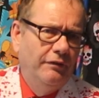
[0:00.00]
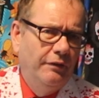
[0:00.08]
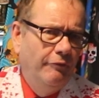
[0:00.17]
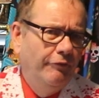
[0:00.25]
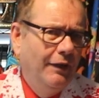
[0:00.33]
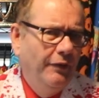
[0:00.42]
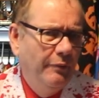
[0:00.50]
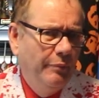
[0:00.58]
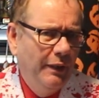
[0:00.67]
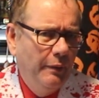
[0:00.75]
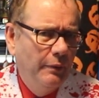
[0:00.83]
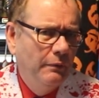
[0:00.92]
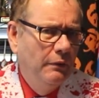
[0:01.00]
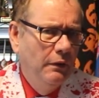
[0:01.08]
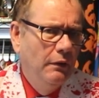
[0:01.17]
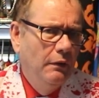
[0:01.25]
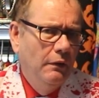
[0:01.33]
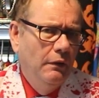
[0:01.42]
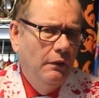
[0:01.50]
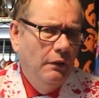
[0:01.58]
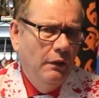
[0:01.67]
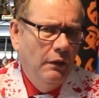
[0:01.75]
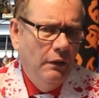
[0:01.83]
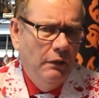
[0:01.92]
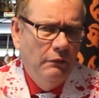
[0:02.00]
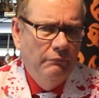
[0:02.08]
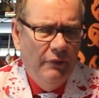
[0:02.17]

to the fun is applicable. Uh,